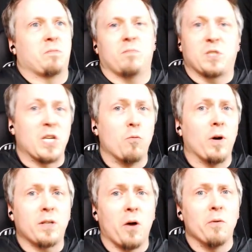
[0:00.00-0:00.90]
See
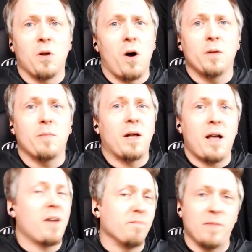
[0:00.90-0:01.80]
what's going on in my
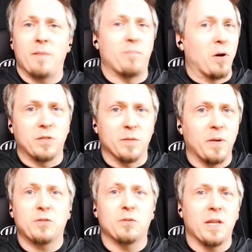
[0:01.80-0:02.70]
life. I post some
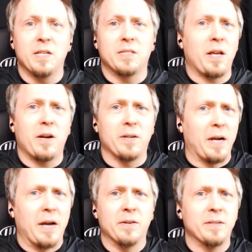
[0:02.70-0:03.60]
extra things there,
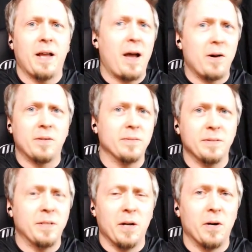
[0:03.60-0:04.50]
here and now,
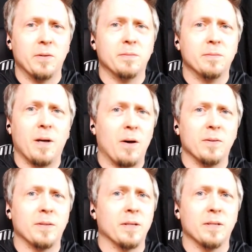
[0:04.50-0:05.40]
you know,
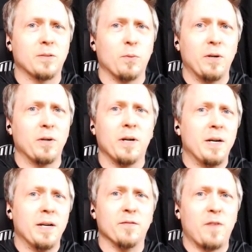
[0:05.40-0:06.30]
on the Twitter
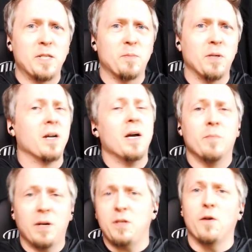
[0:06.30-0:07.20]
and Facebook.
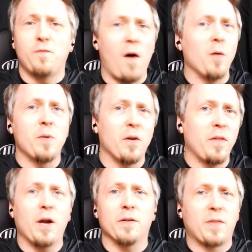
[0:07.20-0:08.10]
But, you know, follow me on
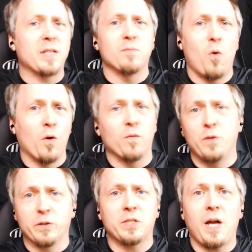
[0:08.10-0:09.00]
there if that's more of
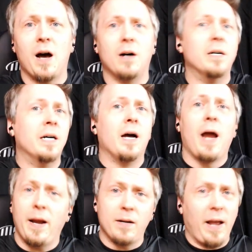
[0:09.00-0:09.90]
your style.
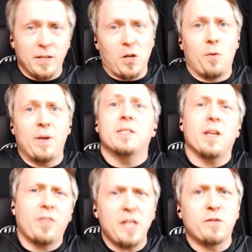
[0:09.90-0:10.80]
And as always,
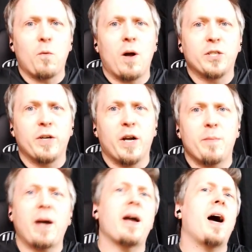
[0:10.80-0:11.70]
thanks for watching,
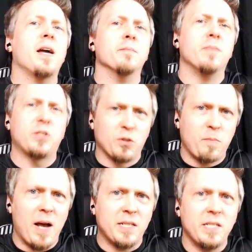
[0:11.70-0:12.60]
everybody. I am Mr.
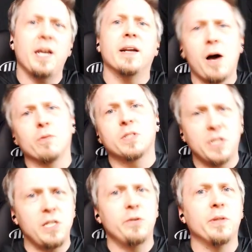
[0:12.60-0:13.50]
Spicy, and I will
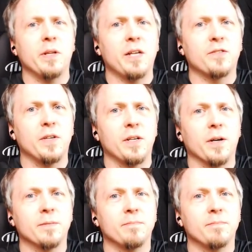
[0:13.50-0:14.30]
see you in the next video.